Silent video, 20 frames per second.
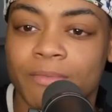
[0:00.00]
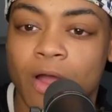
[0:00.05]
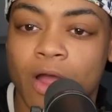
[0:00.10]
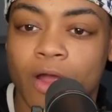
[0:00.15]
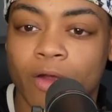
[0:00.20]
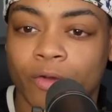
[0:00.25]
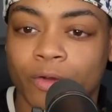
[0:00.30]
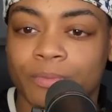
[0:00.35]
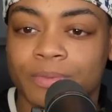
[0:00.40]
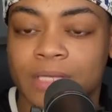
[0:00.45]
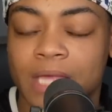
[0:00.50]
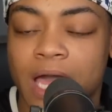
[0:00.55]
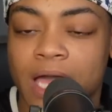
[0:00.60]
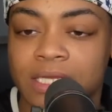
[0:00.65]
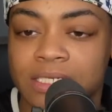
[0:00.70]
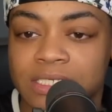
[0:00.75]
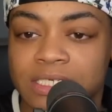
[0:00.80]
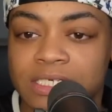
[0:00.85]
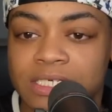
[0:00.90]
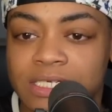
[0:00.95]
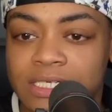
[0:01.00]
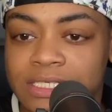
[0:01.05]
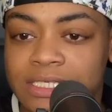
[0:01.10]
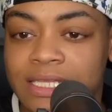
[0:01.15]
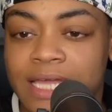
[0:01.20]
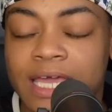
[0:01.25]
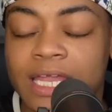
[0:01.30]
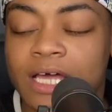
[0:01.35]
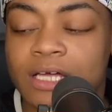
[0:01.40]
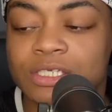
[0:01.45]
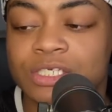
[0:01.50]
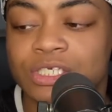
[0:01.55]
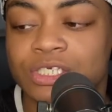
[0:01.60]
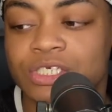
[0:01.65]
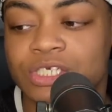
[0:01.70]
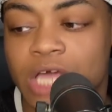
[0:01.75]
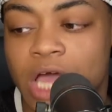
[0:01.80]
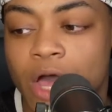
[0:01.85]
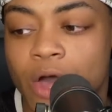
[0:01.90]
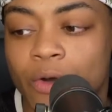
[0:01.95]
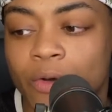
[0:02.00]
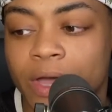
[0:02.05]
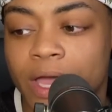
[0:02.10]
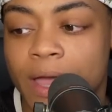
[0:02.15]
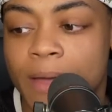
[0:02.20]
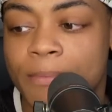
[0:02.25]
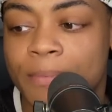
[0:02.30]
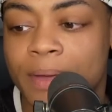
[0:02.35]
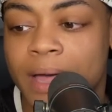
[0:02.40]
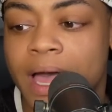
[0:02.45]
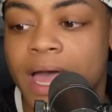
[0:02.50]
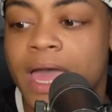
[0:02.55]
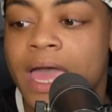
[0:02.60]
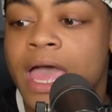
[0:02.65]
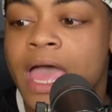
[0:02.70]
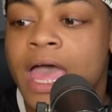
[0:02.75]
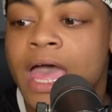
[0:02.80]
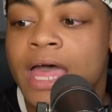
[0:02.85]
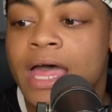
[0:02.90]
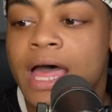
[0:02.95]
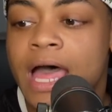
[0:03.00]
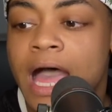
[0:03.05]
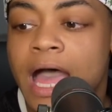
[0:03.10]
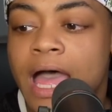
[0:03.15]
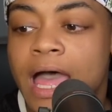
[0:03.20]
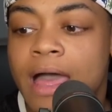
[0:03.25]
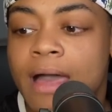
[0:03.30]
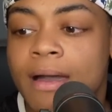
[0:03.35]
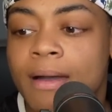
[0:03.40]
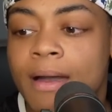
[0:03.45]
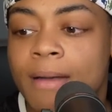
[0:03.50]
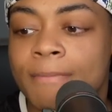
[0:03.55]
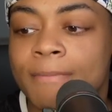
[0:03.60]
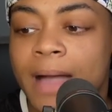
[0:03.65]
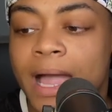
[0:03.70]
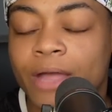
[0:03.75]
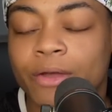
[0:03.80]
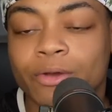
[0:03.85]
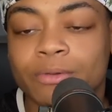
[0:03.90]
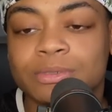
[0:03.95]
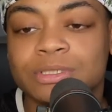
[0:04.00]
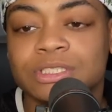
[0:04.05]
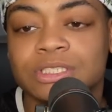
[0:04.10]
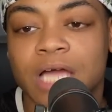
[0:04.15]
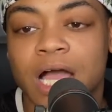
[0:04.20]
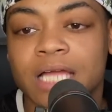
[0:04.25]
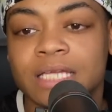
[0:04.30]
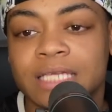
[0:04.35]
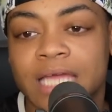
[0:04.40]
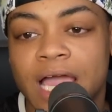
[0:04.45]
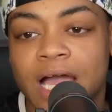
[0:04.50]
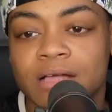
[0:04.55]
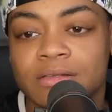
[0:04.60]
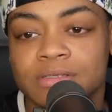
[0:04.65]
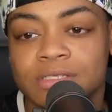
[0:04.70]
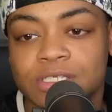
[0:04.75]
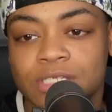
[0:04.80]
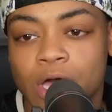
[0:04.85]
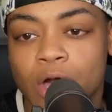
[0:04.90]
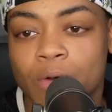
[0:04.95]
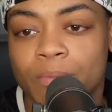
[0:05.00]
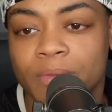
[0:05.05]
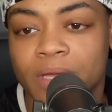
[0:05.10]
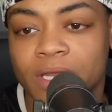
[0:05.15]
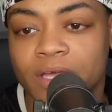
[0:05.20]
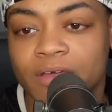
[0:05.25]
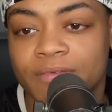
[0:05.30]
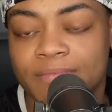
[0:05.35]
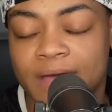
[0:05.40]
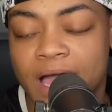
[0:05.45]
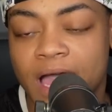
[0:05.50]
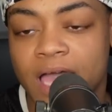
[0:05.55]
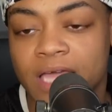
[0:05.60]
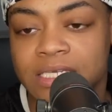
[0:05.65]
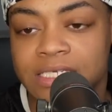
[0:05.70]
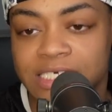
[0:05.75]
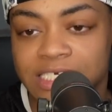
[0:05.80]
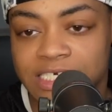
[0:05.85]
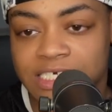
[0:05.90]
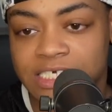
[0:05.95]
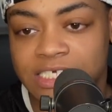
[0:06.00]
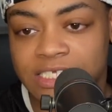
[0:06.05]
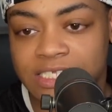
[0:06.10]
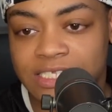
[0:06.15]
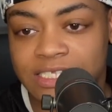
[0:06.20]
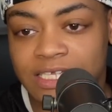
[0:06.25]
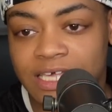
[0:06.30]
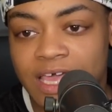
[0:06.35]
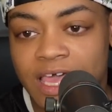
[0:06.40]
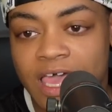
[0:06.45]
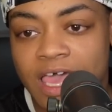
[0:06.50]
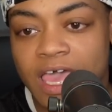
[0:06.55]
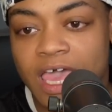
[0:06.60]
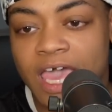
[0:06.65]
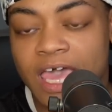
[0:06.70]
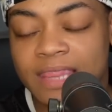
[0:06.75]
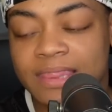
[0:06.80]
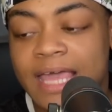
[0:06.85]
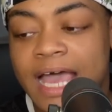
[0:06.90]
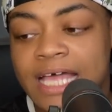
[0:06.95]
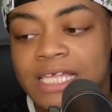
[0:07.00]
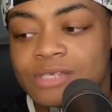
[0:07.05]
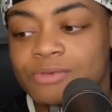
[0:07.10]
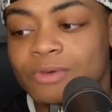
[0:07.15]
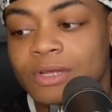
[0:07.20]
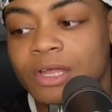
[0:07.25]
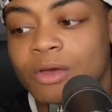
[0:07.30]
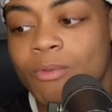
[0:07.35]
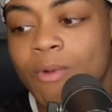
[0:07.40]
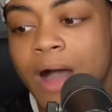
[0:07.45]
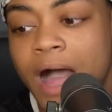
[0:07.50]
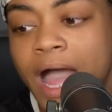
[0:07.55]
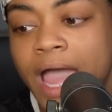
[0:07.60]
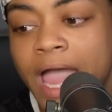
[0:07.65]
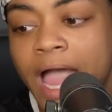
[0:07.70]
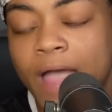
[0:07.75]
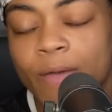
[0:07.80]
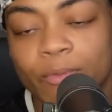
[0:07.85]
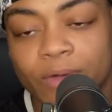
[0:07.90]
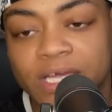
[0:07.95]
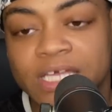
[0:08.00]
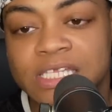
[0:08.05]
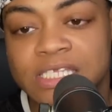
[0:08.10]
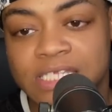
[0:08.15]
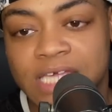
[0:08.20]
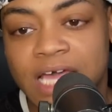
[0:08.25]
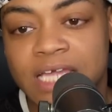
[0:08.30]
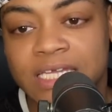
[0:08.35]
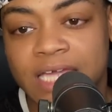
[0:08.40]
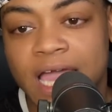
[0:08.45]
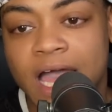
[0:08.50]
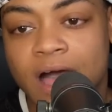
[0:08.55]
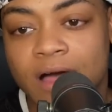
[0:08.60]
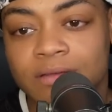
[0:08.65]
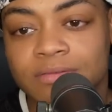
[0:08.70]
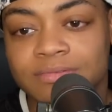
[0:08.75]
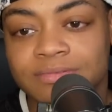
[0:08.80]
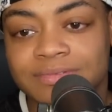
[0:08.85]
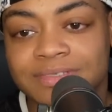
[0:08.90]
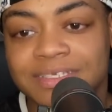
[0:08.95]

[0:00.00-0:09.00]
our group's ideas. They don't show it, but my group shot down so many of my ideas. And that's really why I went and sat down